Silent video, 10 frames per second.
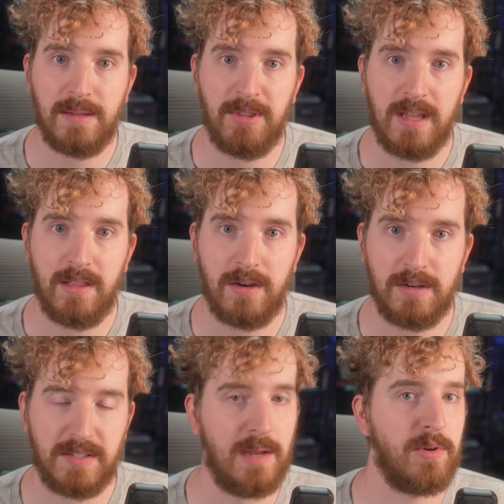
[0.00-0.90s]
some of the
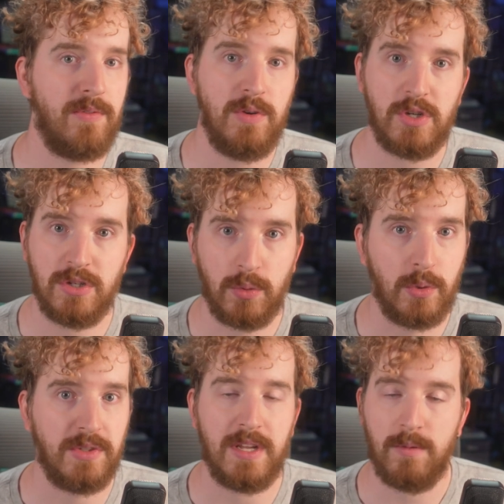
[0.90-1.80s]
other Stable Diffusion
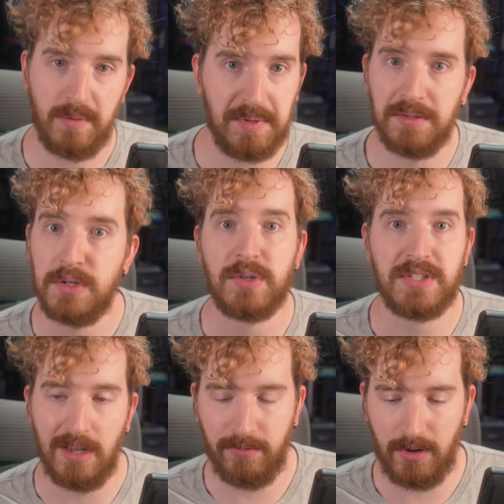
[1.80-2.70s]
tools that you would build
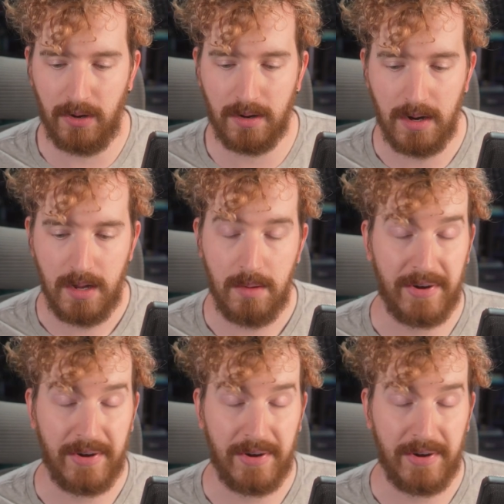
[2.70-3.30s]
yourself are,